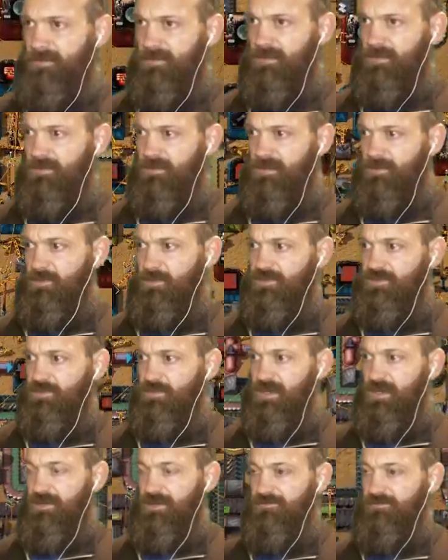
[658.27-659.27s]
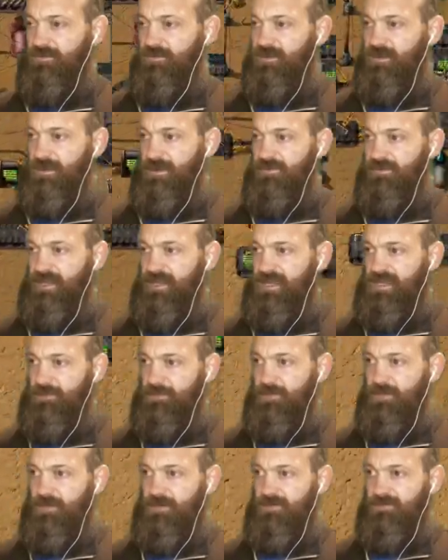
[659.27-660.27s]
Now we have a heap
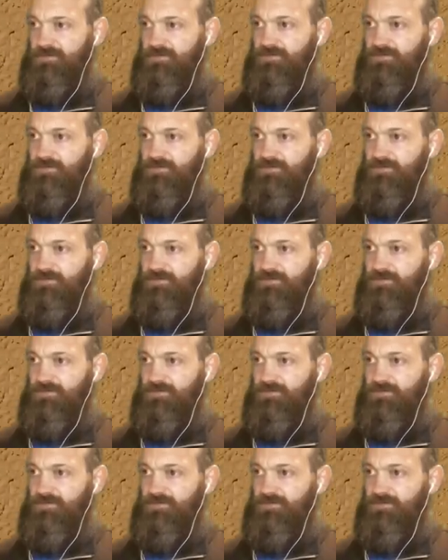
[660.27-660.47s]
of